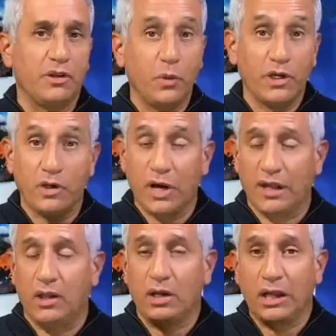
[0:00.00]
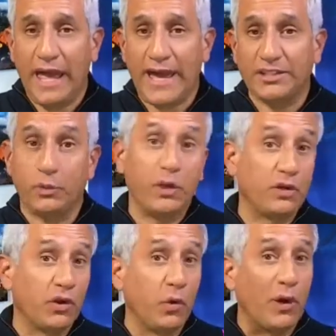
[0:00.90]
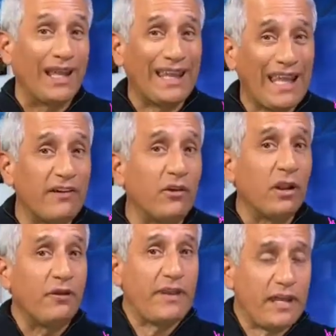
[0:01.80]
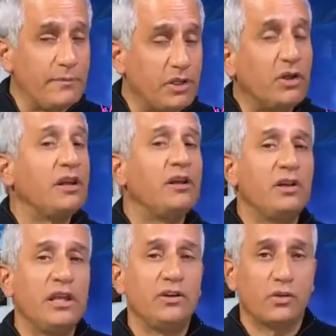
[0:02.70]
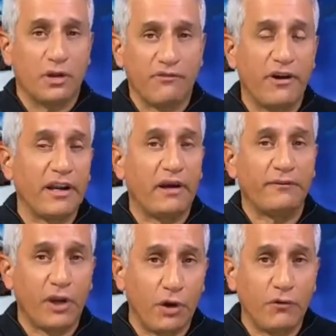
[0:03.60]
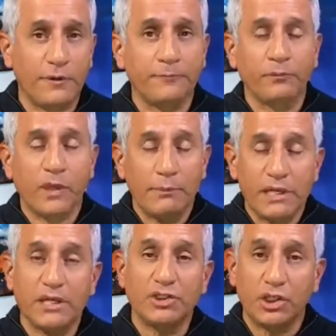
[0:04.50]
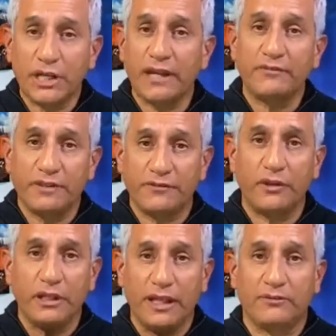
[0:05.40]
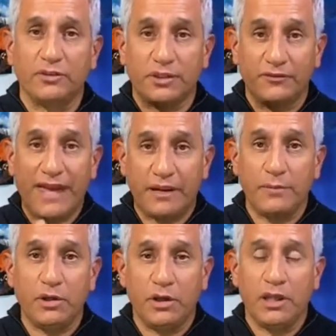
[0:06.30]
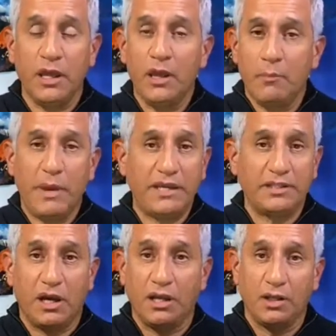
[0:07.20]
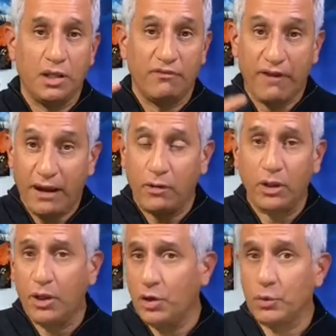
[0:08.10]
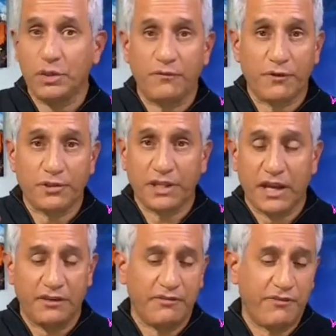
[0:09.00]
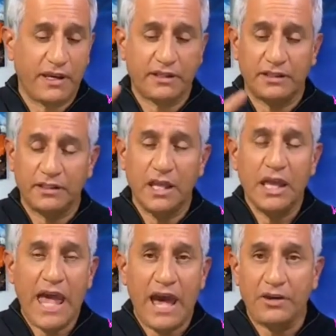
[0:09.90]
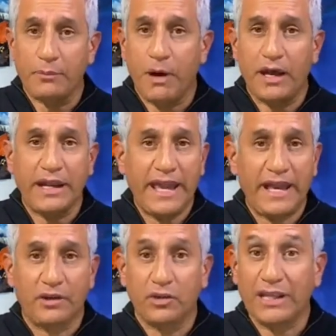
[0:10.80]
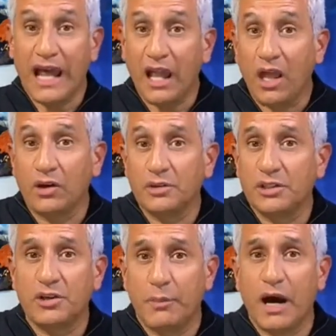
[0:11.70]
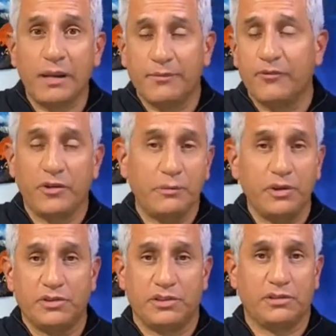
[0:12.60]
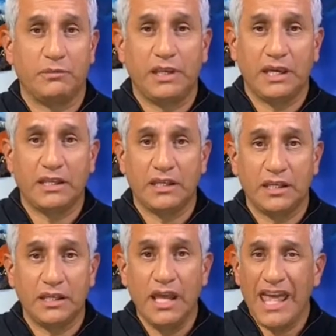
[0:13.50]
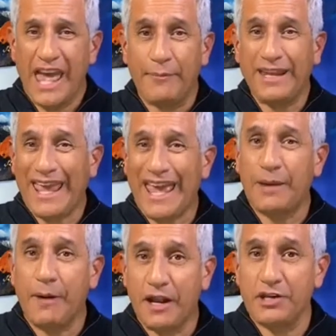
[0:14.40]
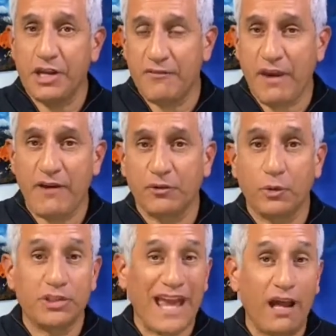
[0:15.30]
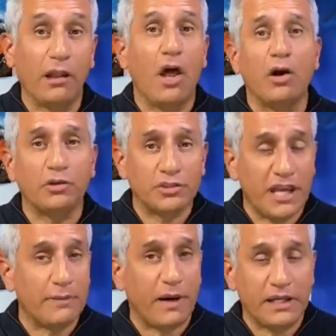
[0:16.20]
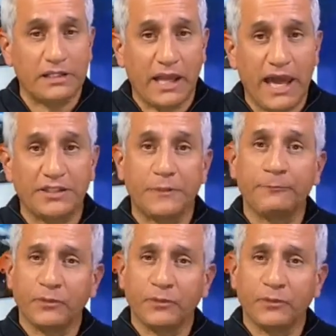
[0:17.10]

We don't know how long it lasts. We don't know what level of that immunity you need in order to fight off COVID, because you're going to have different levels of that immunity based on the viral load when you first got infected, how your body handled it, how long it was in your body before the immune system kicked in, how many antibodies you have afterwards, how long those antibodies last.